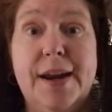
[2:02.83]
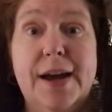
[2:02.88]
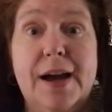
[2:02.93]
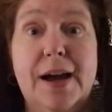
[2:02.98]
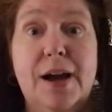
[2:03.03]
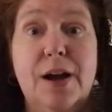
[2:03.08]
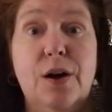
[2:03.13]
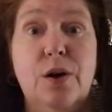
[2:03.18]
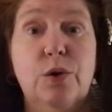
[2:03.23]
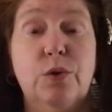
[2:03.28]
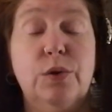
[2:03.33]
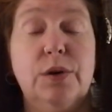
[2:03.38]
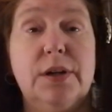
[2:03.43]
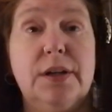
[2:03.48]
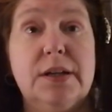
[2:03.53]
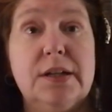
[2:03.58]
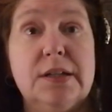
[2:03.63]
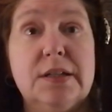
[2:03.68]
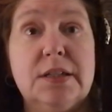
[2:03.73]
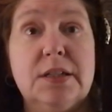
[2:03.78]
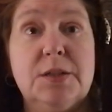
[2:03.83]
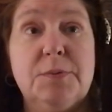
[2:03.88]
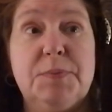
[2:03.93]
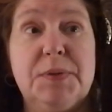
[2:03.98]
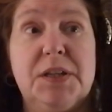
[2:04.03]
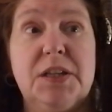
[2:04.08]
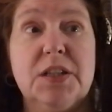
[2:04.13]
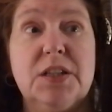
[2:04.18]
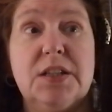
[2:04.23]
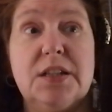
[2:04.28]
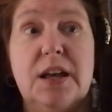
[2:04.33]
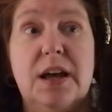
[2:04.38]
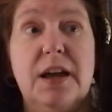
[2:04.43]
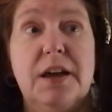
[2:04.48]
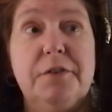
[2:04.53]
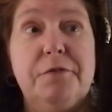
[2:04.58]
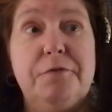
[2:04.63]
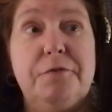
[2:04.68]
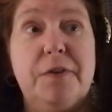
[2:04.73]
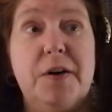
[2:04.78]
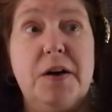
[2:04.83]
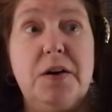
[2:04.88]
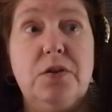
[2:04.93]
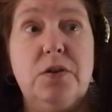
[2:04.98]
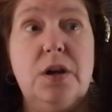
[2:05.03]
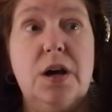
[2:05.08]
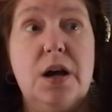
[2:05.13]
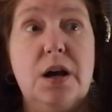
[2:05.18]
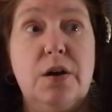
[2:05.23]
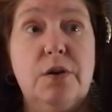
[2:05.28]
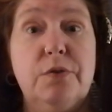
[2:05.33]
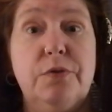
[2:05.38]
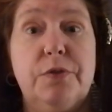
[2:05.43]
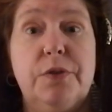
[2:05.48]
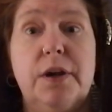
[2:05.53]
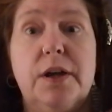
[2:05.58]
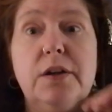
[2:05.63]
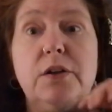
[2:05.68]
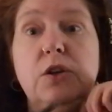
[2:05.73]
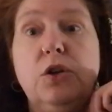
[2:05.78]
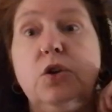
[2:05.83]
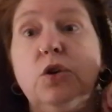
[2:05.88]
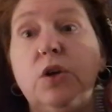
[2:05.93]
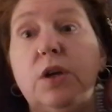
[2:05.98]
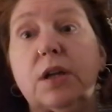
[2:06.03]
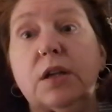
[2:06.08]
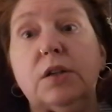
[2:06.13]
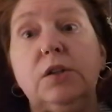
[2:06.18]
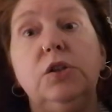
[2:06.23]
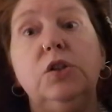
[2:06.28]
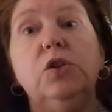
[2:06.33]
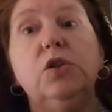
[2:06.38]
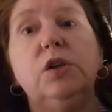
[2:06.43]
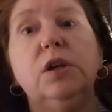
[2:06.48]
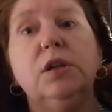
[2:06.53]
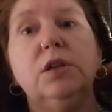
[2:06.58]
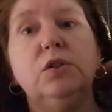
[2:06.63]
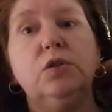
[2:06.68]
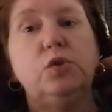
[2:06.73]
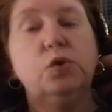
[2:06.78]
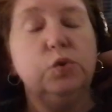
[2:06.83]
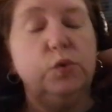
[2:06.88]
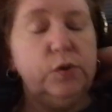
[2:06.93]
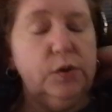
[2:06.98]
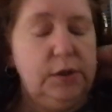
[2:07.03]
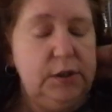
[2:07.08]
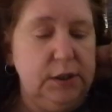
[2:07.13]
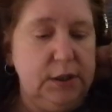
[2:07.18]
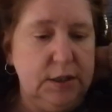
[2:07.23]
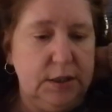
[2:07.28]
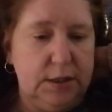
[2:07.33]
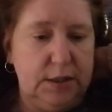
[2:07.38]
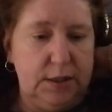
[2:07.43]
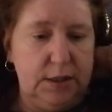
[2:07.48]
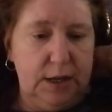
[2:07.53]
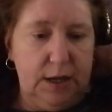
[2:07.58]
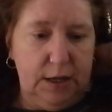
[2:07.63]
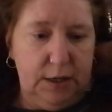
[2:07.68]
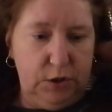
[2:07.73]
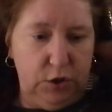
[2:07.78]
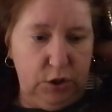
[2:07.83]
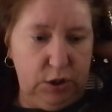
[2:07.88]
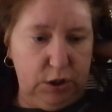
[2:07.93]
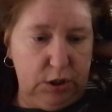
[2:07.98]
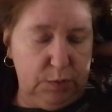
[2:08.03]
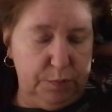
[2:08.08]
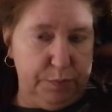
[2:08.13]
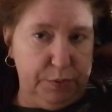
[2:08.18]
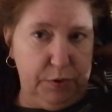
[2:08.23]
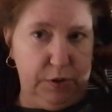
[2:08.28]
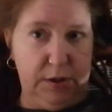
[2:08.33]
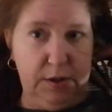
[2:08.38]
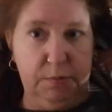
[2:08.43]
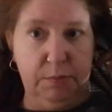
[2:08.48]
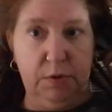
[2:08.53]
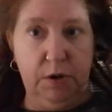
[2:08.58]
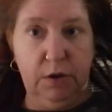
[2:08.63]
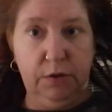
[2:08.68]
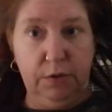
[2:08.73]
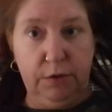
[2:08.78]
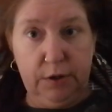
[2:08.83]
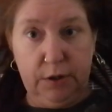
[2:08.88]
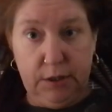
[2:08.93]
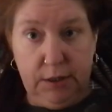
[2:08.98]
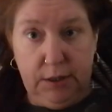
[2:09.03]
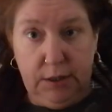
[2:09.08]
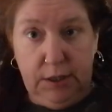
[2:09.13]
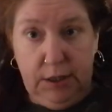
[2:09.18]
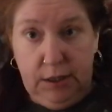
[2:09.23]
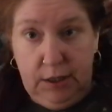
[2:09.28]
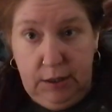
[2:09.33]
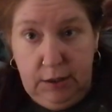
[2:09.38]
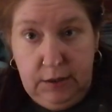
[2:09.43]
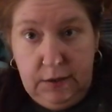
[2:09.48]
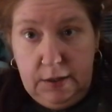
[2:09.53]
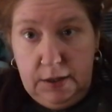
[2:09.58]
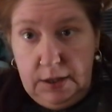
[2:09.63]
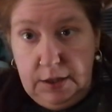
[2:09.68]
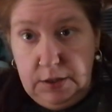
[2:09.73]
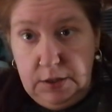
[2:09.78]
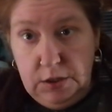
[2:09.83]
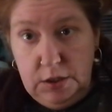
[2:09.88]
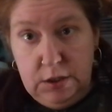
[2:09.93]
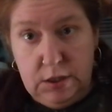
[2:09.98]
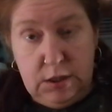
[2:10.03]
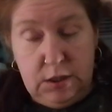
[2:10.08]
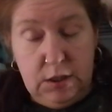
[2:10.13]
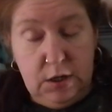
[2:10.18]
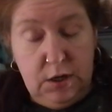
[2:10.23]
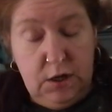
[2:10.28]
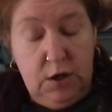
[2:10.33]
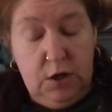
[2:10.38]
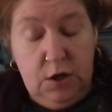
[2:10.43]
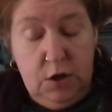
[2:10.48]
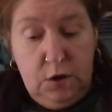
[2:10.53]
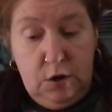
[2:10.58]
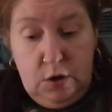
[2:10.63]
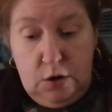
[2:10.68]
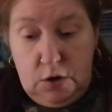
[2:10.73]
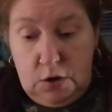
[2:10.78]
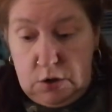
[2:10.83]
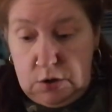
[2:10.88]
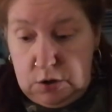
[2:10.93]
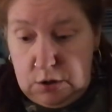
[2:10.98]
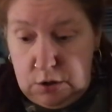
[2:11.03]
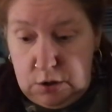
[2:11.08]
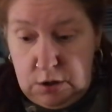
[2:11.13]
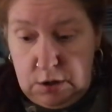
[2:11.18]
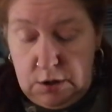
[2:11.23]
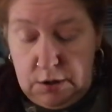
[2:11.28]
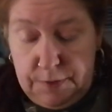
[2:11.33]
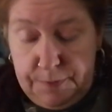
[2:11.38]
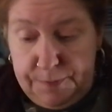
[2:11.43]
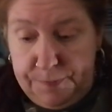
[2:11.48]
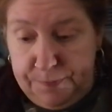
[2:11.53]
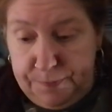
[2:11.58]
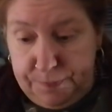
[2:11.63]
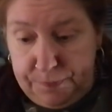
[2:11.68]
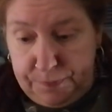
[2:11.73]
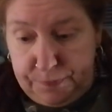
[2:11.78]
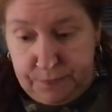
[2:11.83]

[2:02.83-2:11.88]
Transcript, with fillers: now is because I found out that you can you can do this and just put them underneath and just um,